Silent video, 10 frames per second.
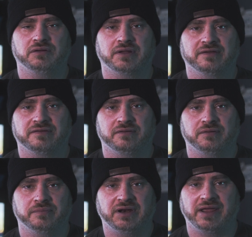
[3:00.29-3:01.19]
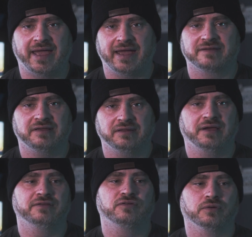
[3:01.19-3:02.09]
nice little mini accent
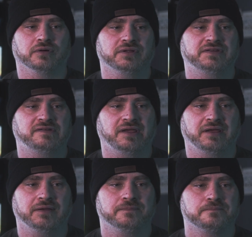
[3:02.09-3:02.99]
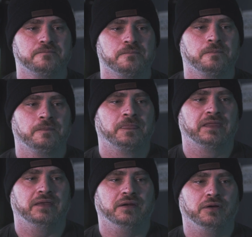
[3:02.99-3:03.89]
lights, or let's say,
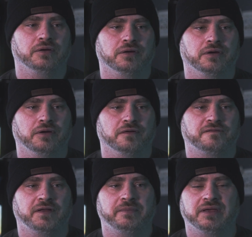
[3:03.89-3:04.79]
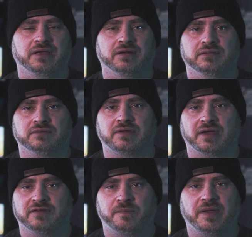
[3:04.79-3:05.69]
you know, you're filming in
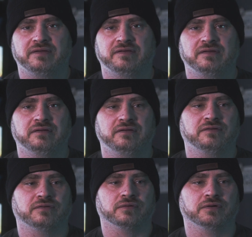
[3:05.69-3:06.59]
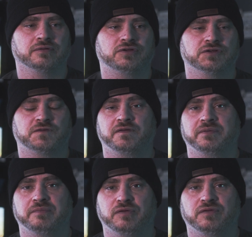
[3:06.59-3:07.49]
tight spaces or just
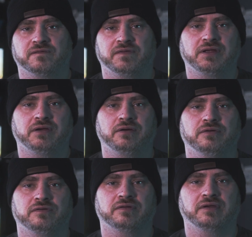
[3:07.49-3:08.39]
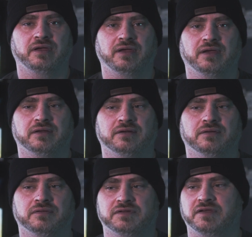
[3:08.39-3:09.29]
filming music videos, and
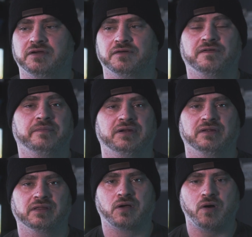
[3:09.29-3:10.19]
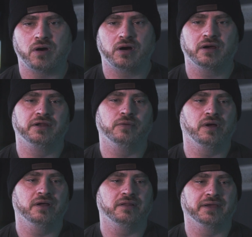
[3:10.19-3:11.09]
let's say you're filming in the car and you
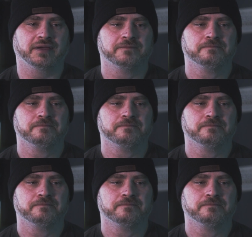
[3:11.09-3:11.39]
want like